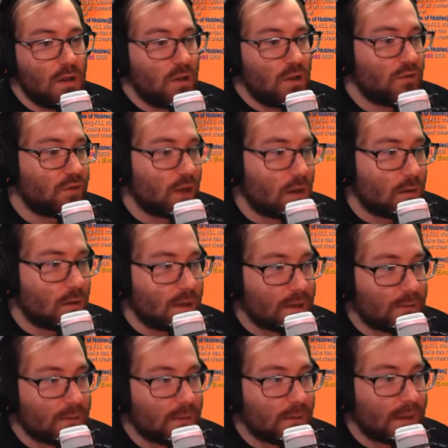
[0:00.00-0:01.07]
So,
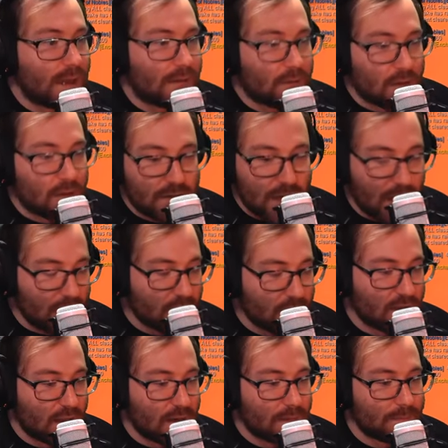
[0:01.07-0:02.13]
anyway, we have our entire
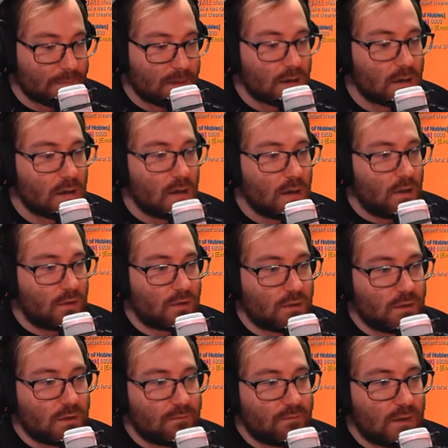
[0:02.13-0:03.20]
setup here.
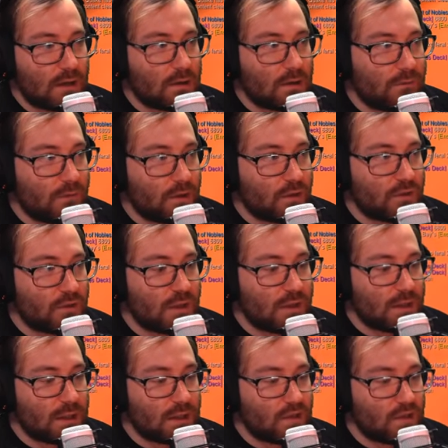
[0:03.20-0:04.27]
So, the very first thing
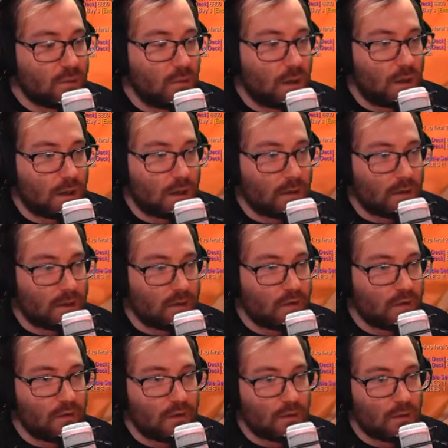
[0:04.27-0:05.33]
that you are going
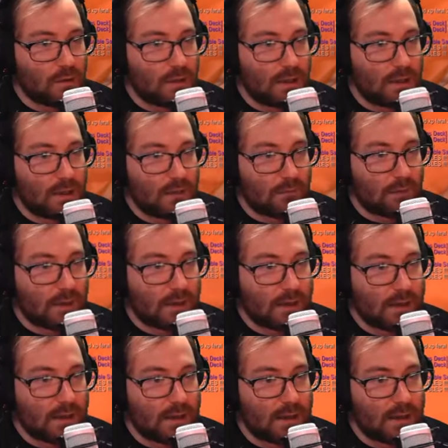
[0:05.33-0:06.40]
to do in a raid
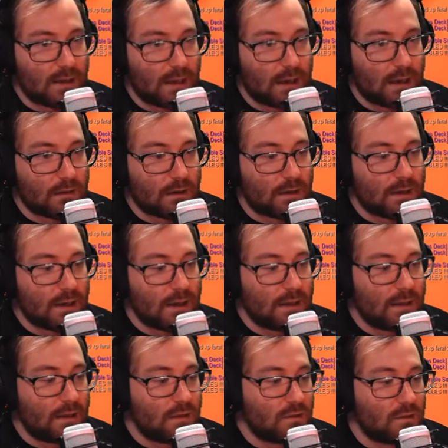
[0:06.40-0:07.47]
encounter
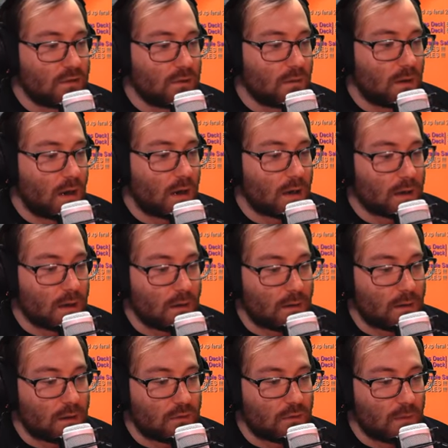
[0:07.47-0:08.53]
is you are
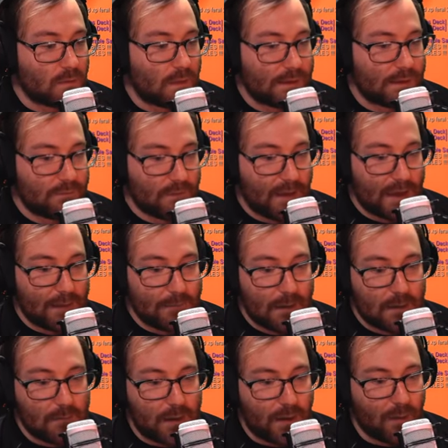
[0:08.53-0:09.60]
going to life tap
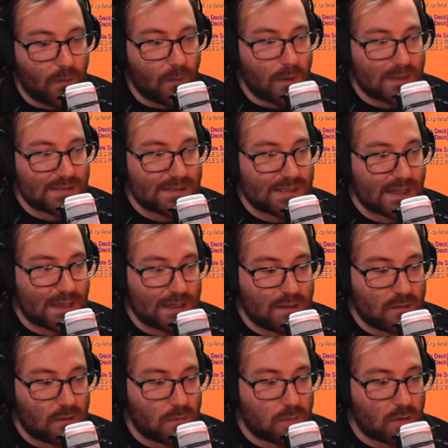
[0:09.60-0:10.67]
at about one
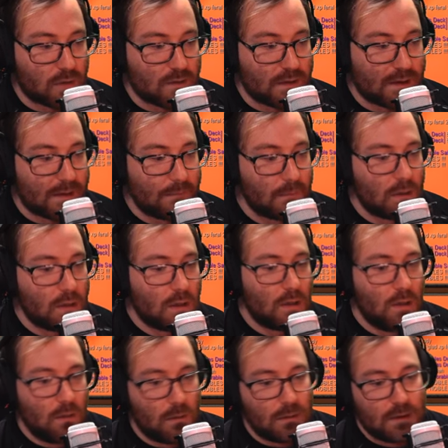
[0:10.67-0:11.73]
second to pull time.
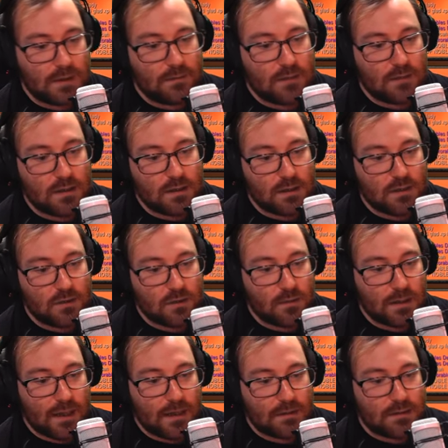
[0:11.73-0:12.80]
We'll even
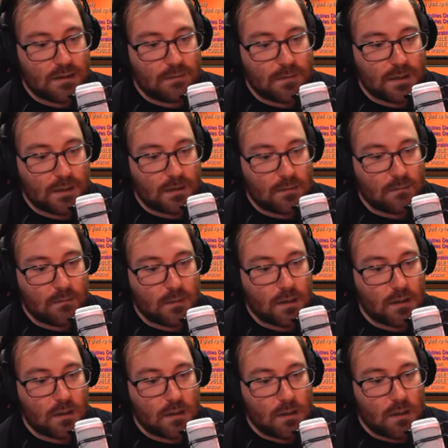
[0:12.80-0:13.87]
do a DBM
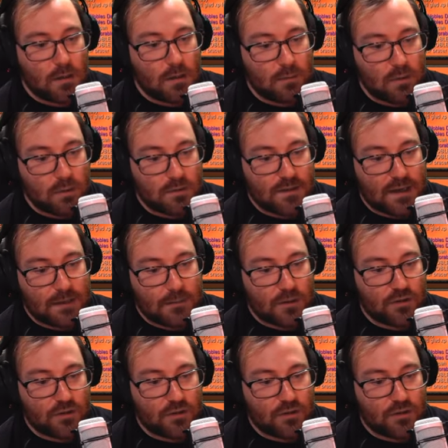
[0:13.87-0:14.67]
pull timer